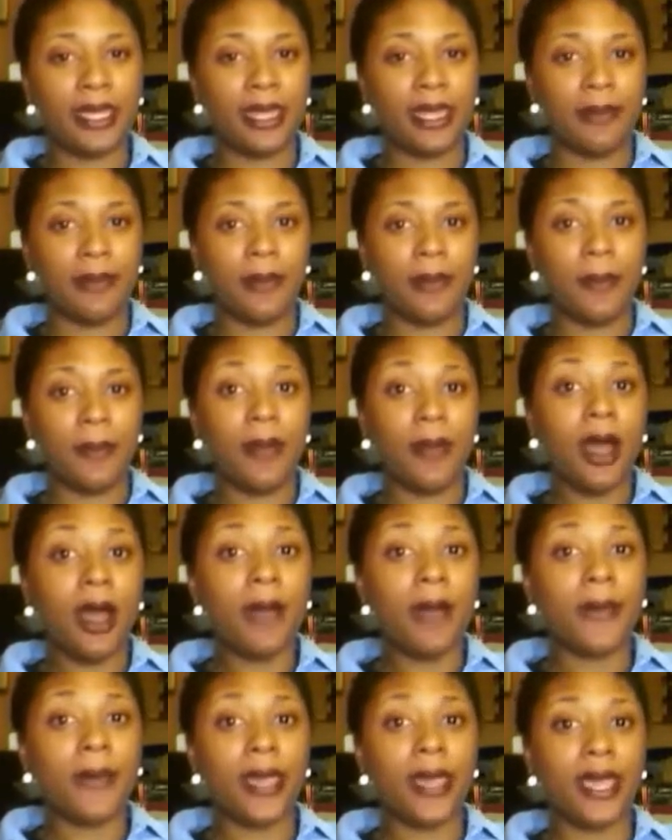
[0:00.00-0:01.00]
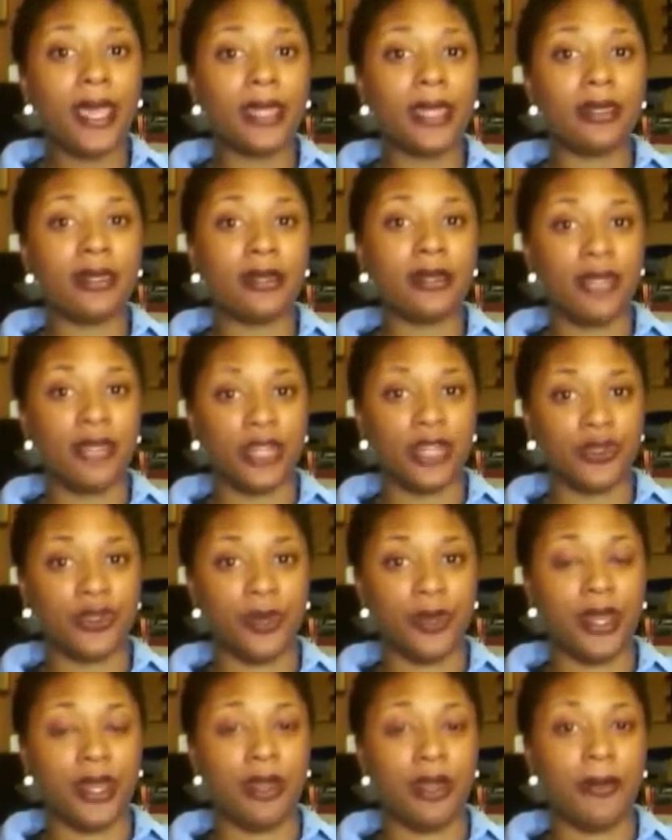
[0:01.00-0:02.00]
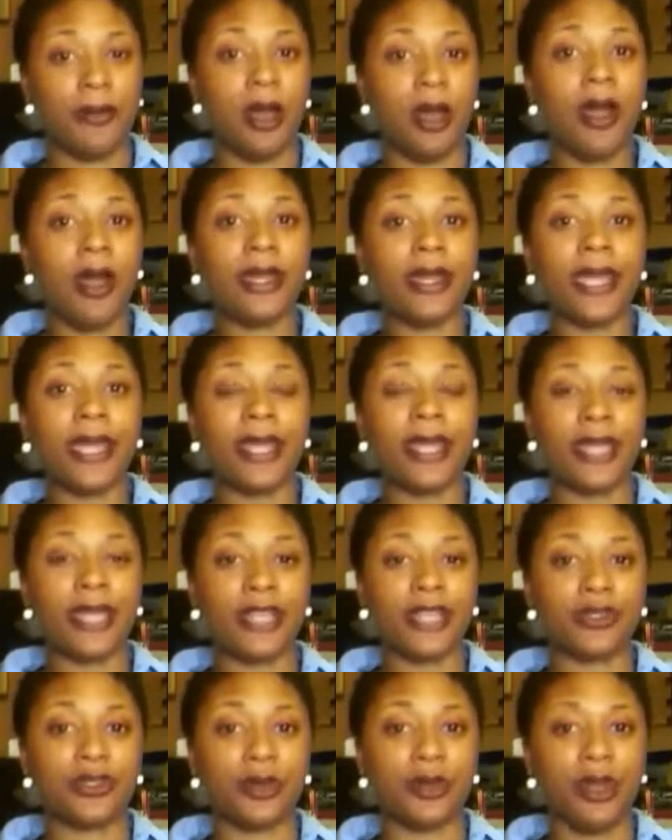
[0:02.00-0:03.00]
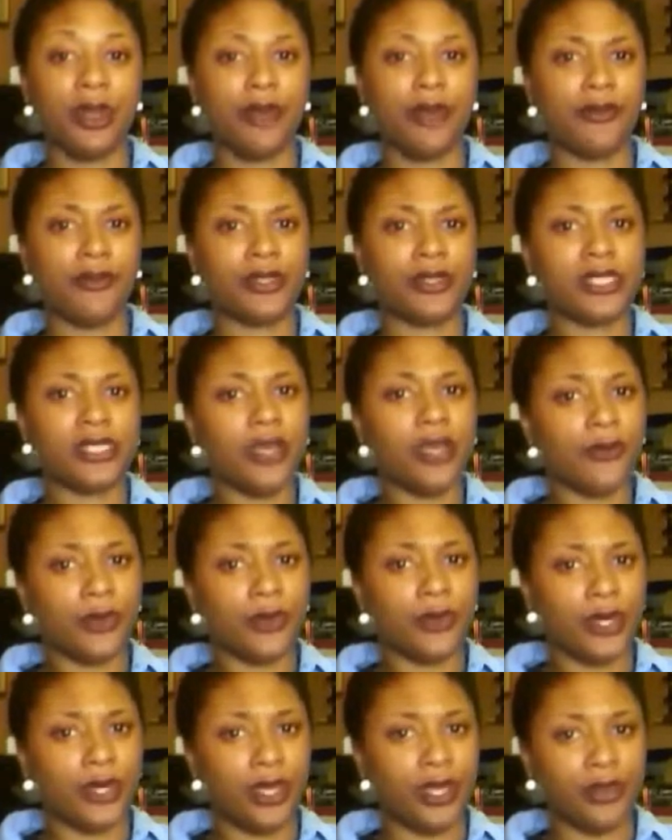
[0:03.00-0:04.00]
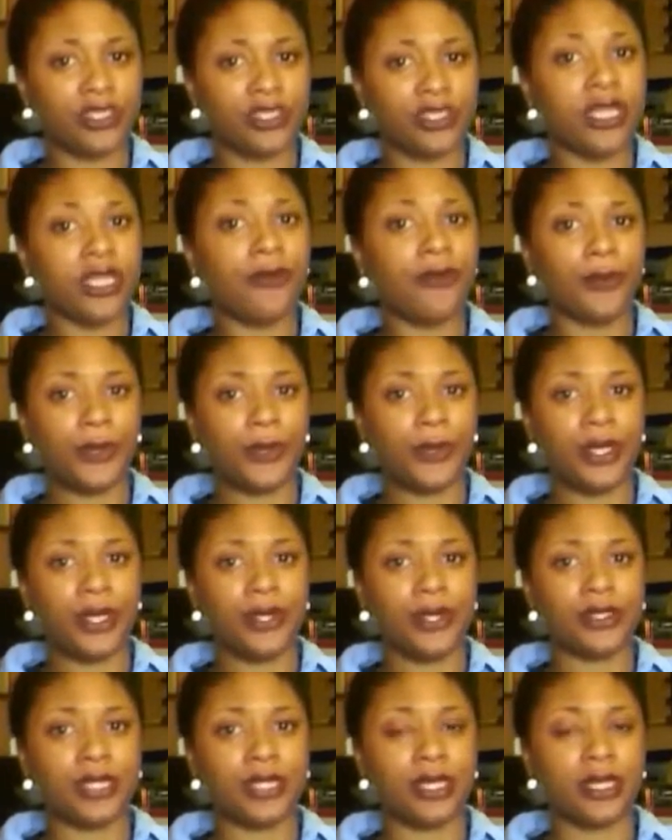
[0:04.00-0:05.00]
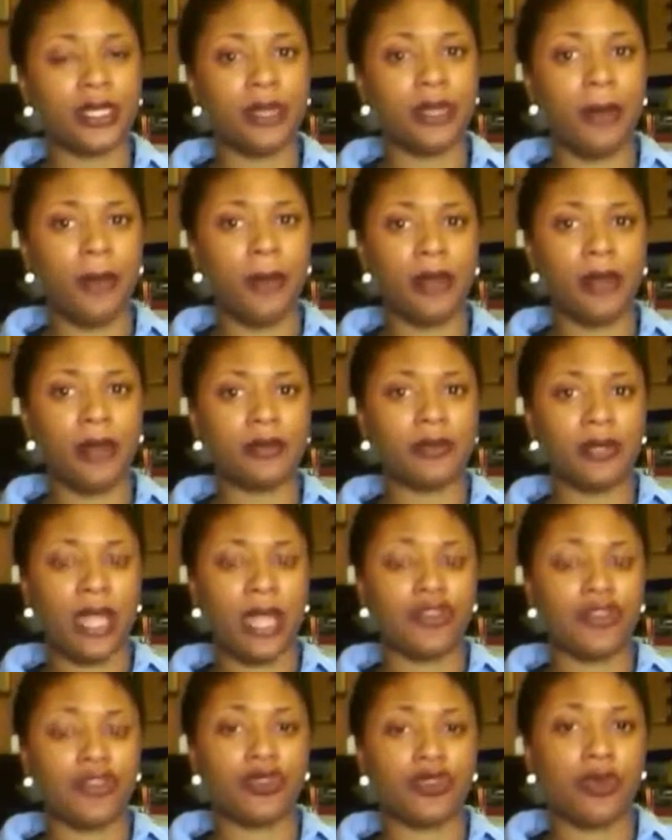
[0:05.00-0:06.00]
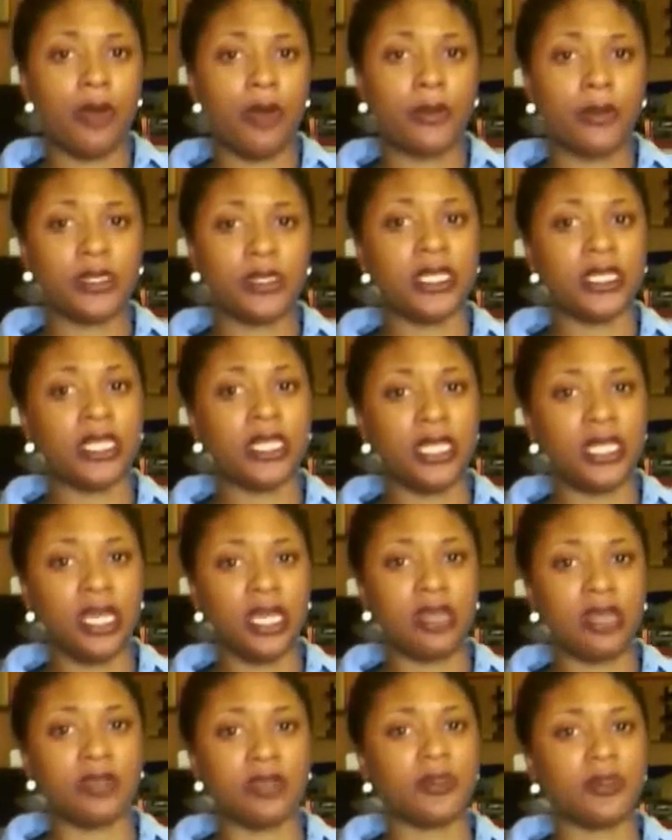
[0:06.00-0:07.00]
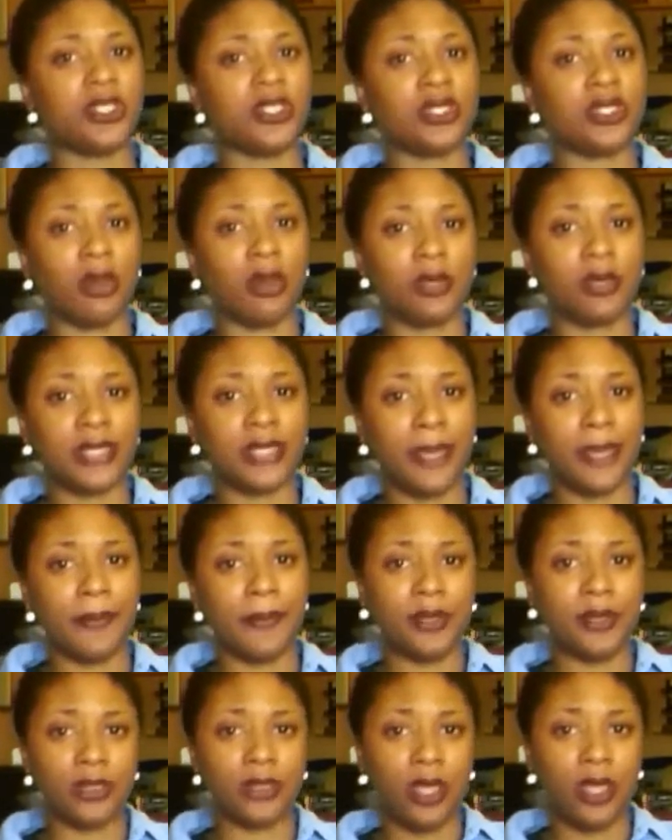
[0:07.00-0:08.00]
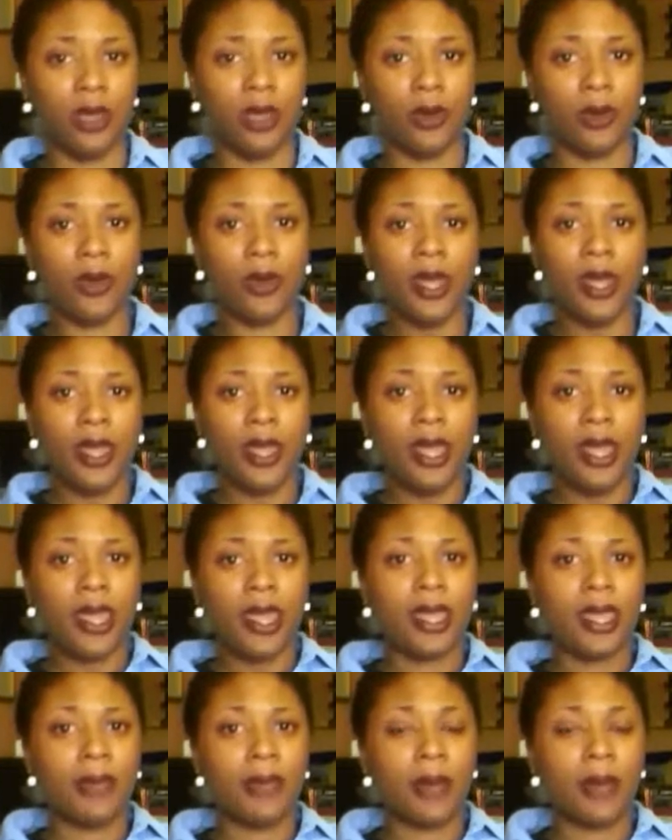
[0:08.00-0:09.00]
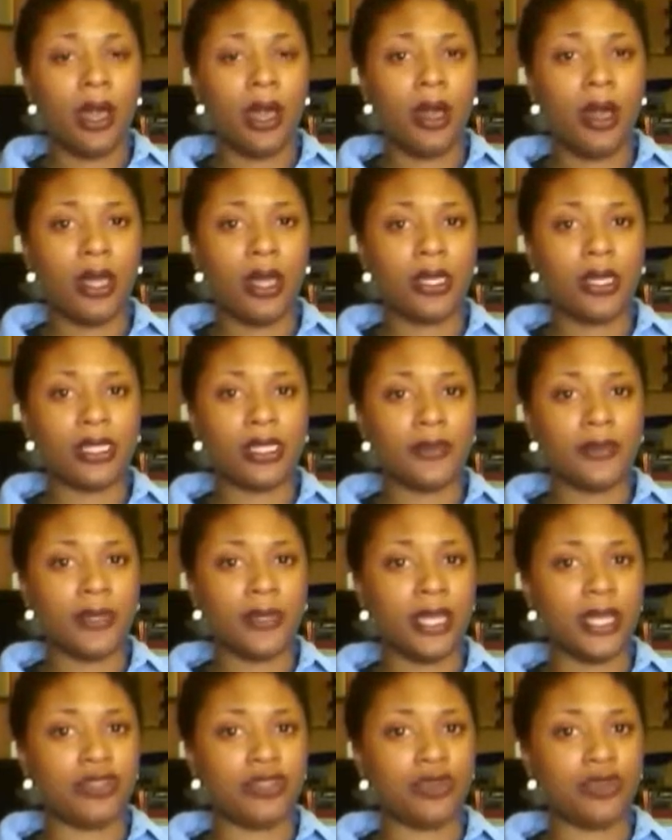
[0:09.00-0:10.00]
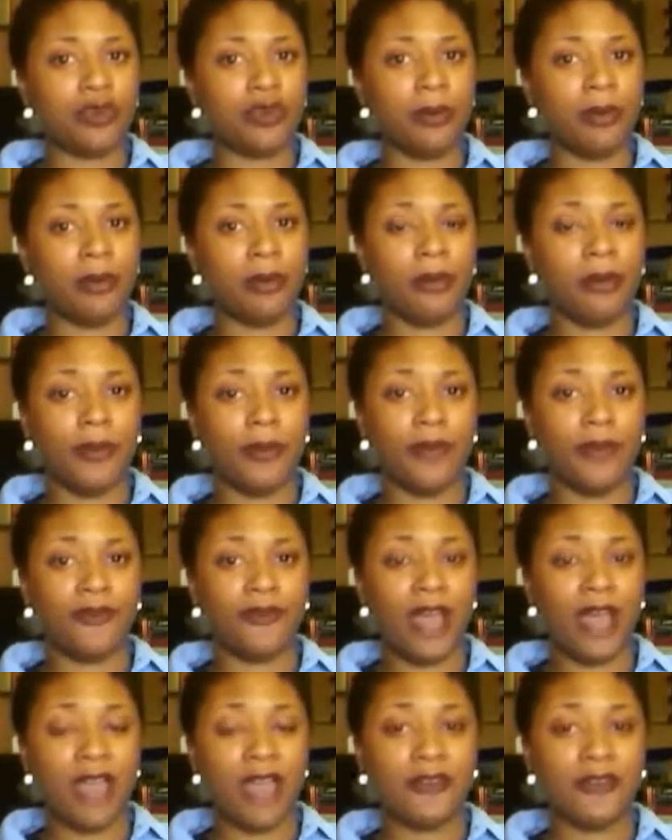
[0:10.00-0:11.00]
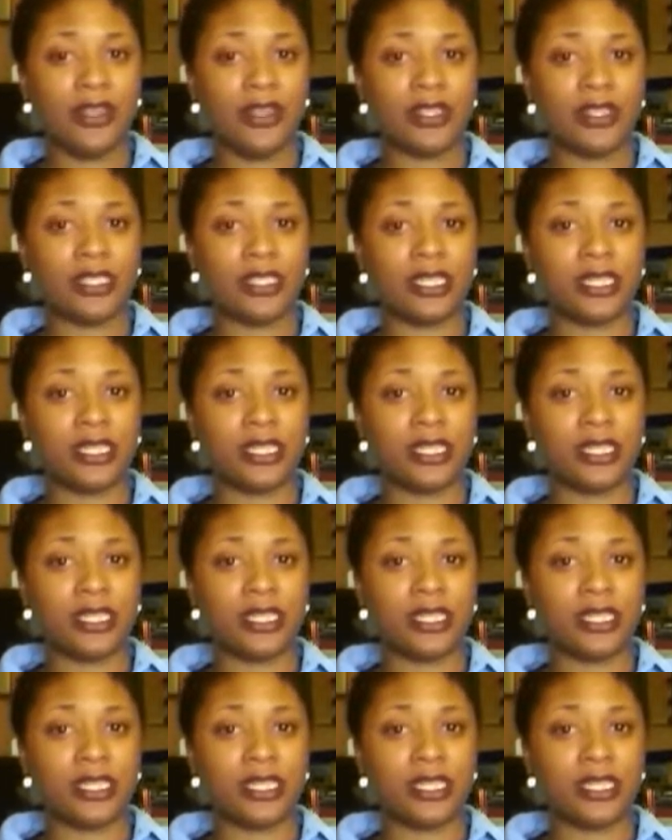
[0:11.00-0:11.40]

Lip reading: And my mom had natural hair, and my aunt had natural hair for several years. I think my mom's been natural for almost 10 years, but she's always kept it low, and my aunt has been natural for maybe about 5 years.